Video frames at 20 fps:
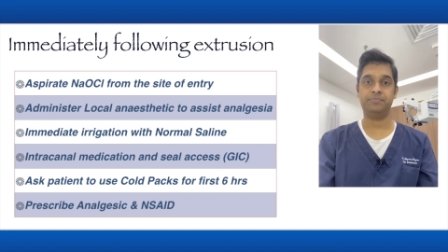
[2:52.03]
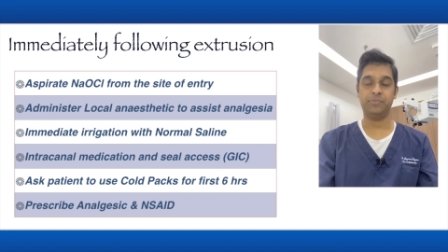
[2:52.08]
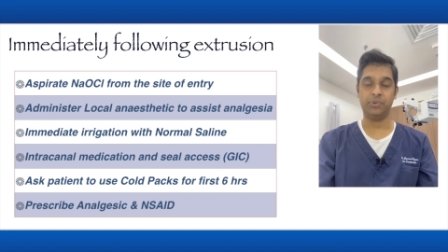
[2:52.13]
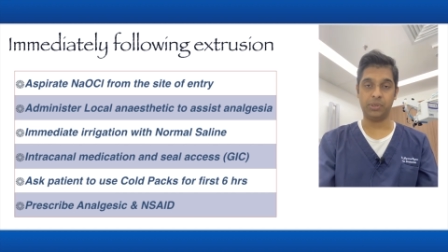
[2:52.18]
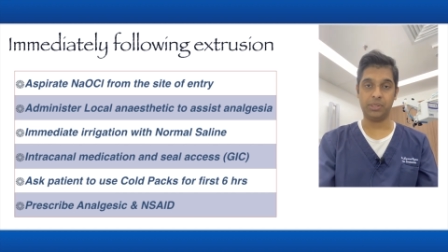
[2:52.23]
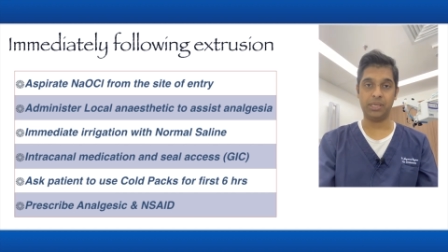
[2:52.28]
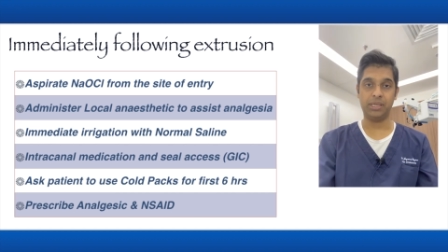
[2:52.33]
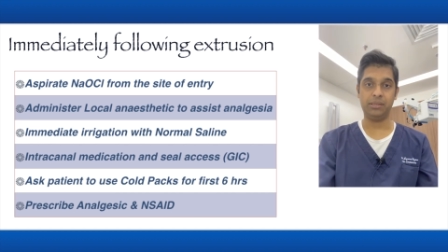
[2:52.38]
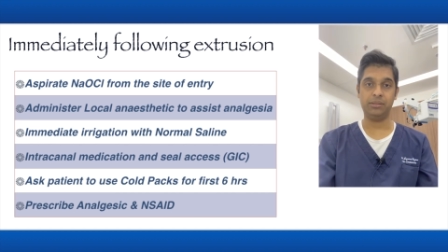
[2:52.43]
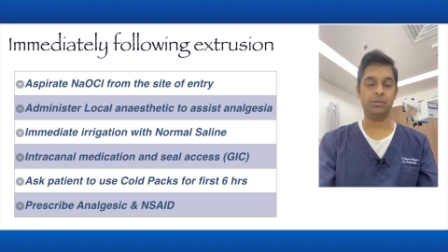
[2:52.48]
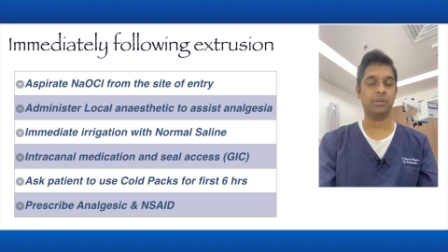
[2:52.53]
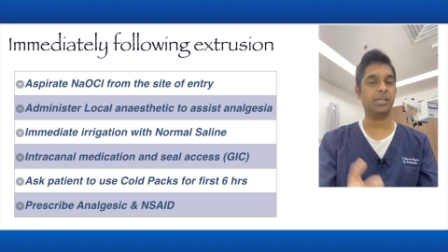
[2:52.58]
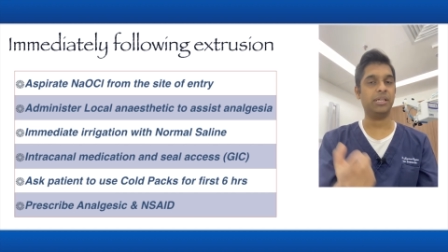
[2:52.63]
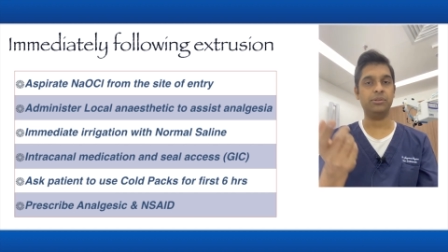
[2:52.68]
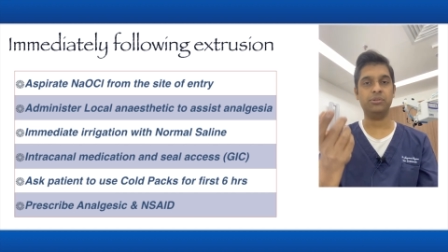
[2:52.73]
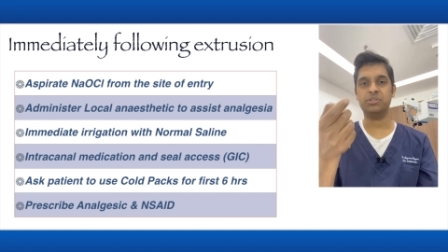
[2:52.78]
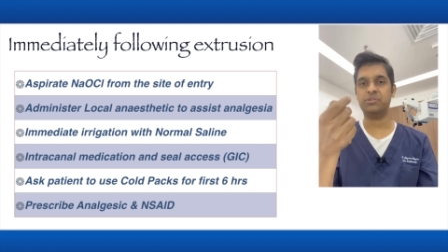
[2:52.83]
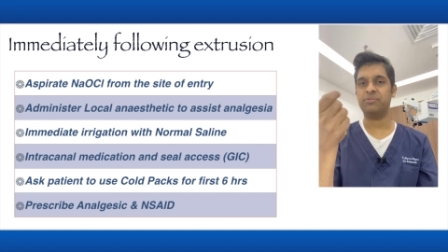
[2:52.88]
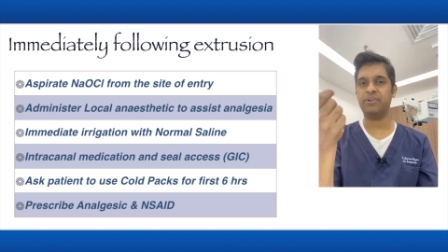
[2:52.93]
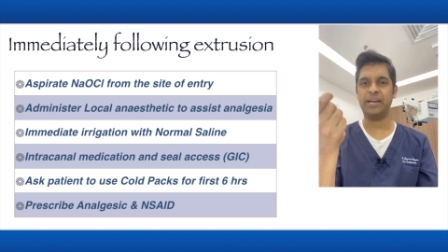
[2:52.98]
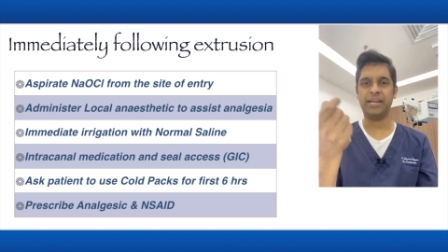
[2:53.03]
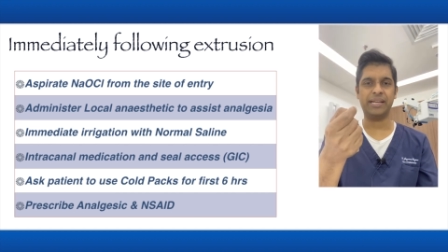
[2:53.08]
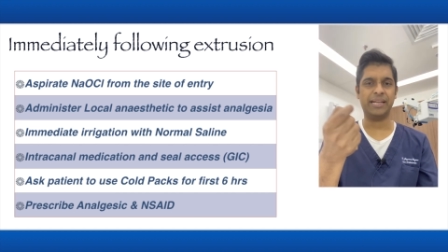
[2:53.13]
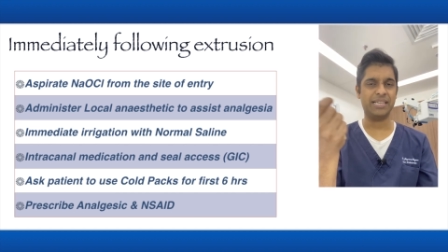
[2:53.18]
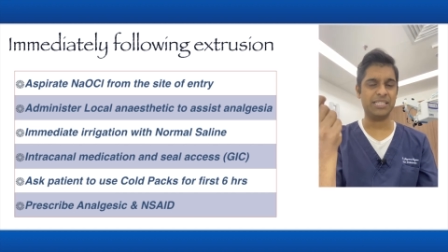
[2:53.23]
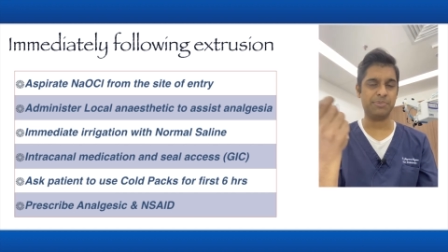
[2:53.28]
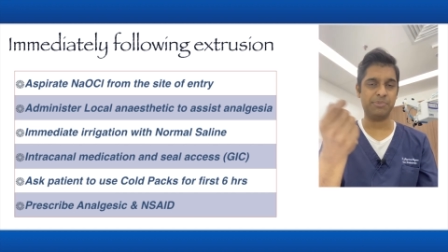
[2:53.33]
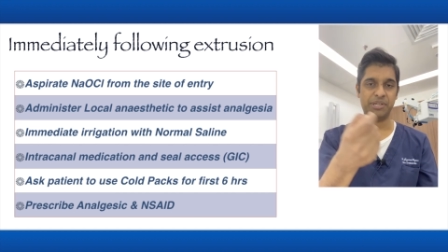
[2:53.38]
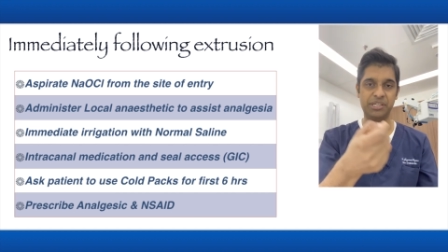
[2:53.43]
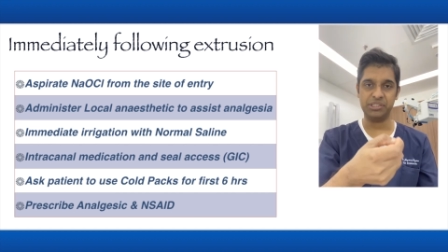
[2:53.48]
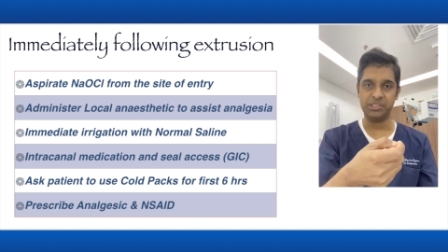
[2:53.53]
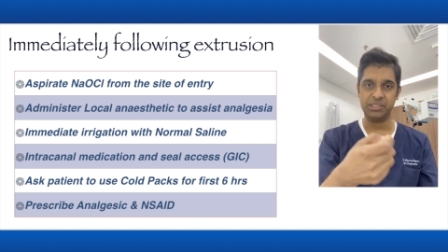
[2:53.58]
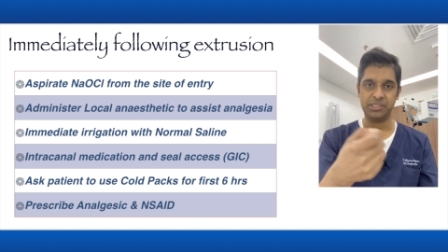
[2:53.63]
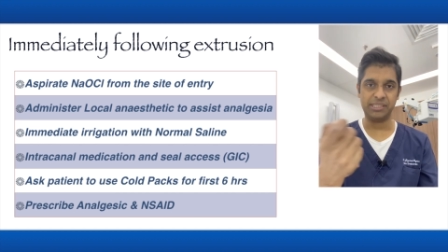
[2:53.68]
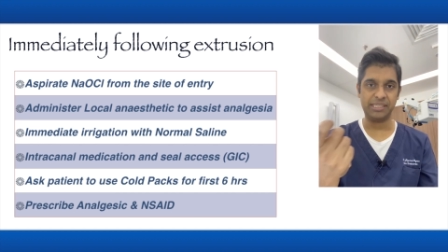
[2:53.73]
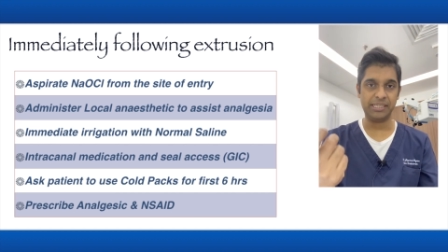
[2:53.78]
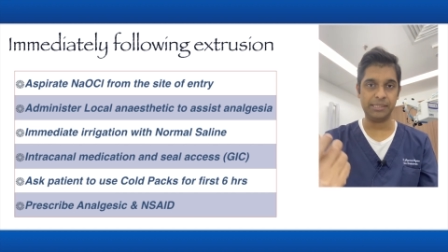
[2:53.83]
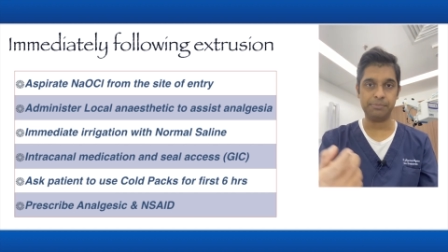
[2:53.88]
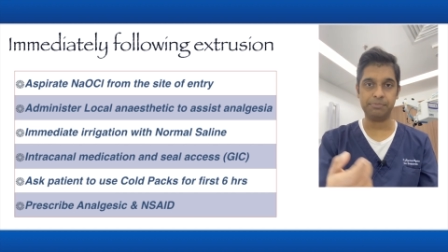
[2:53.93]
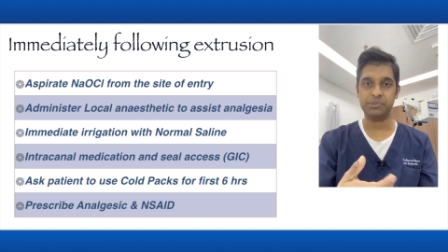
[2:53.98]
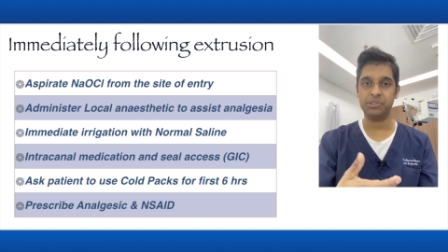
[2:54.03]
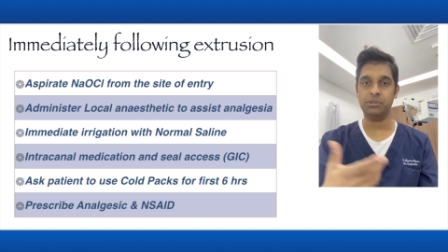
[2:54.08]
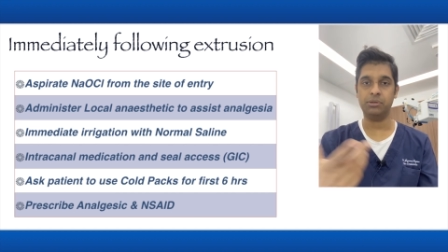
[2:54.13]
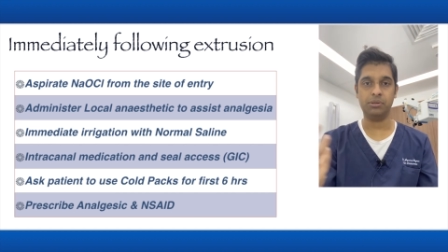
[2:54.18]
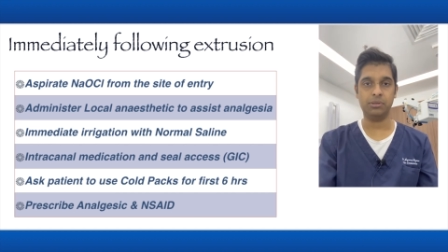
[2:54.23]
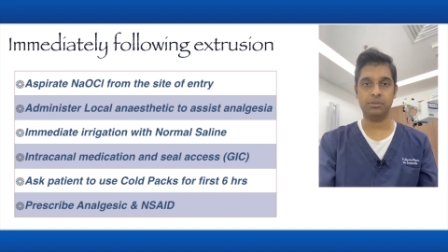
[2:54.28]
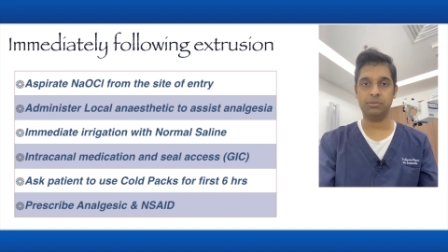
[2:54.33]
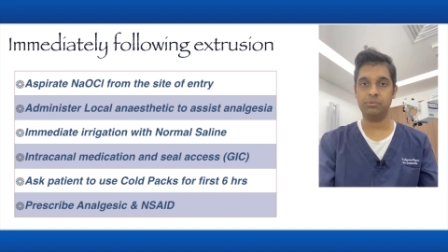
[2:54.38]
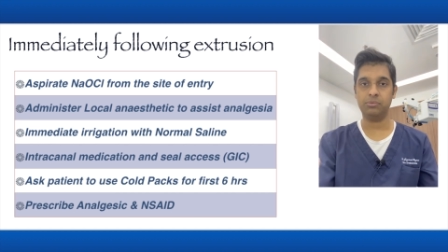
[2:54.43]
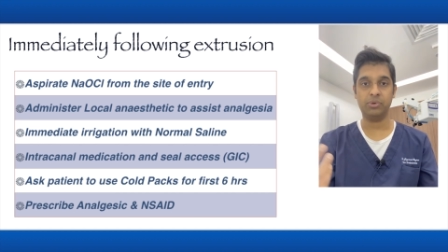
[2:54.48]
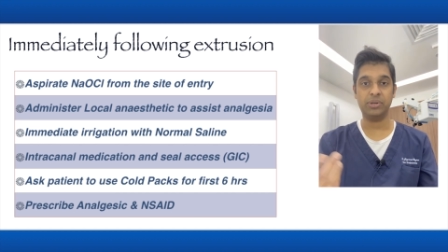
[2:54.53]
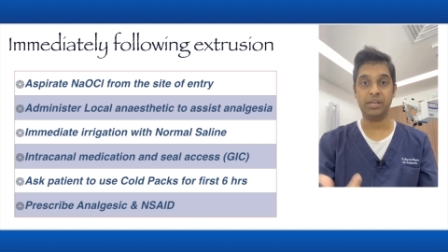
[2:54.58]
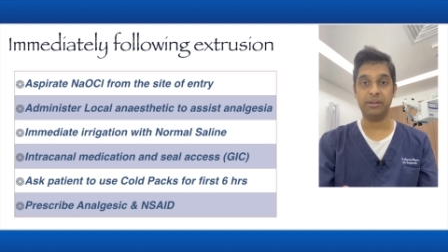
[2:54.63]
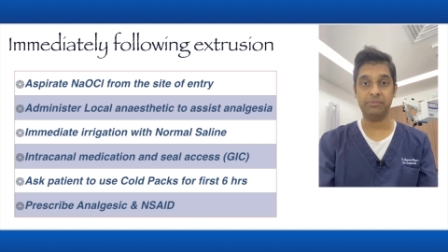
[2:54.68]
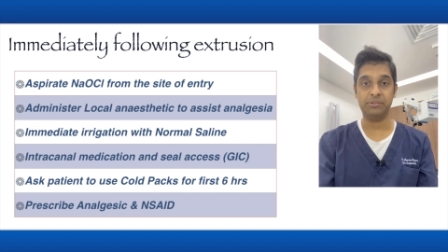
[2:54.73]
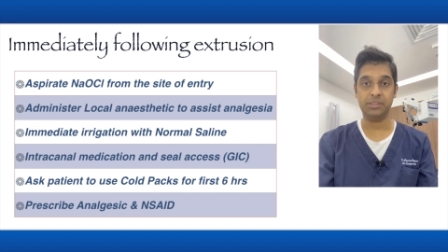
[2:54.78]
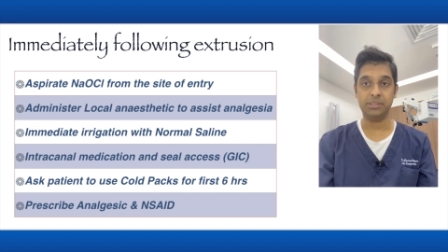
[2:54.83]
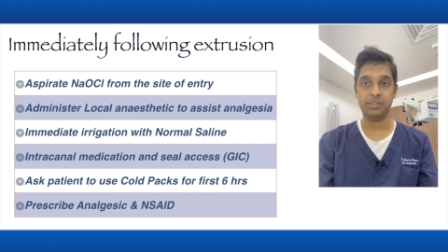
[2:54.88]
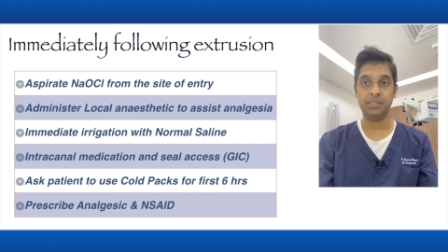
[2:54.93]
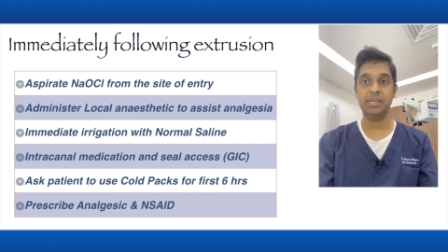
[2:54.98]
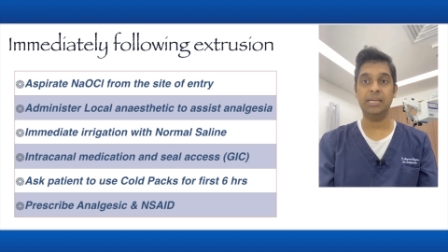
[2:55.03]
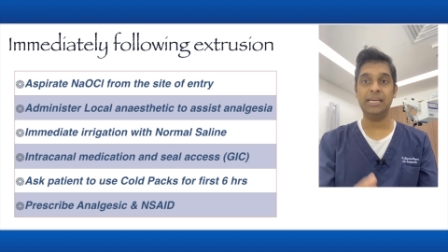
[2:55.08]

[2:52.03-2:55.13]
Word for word: Okay, you can use fine aspiration tips or whatever.